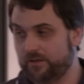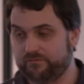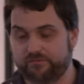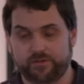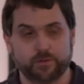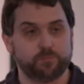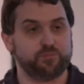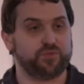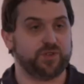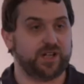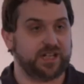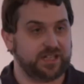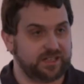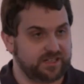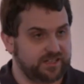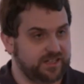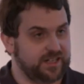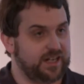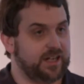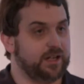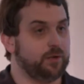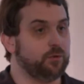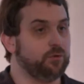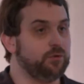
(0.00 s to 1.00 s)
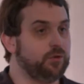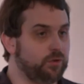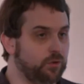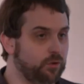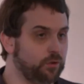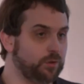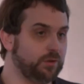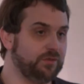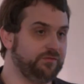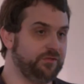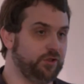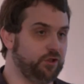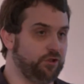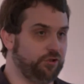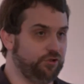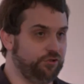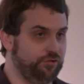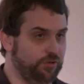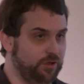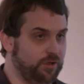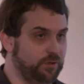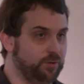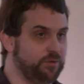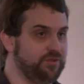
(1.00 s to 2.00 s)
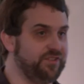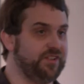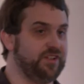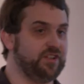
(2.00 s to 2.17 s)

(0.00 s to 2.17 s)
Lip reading: that break down all of the controls